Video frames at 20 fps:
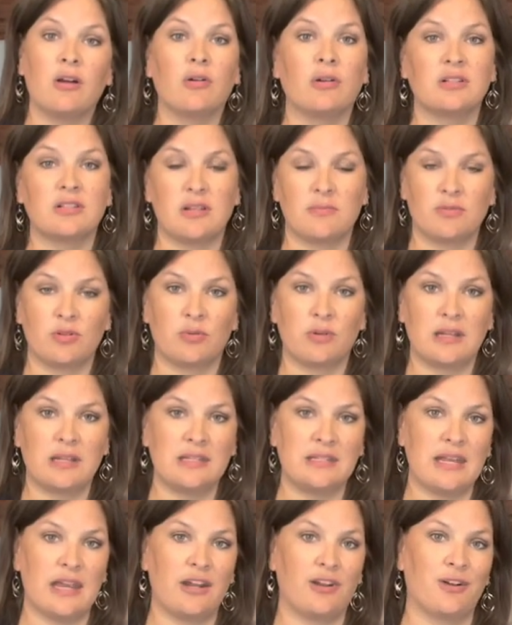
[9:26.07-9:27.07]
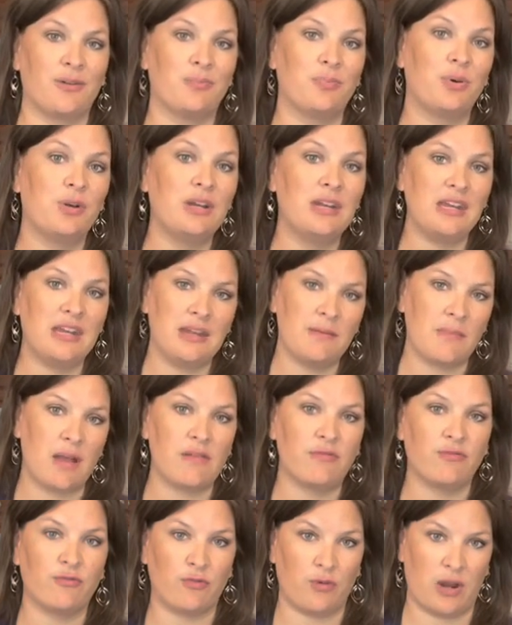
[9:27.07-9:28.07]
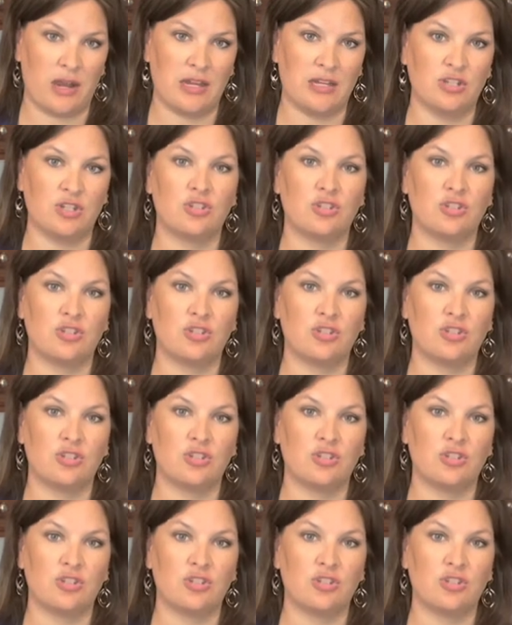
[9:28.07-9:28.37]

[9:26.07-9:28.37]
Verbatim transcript: or some sort of container, put it in my fridge.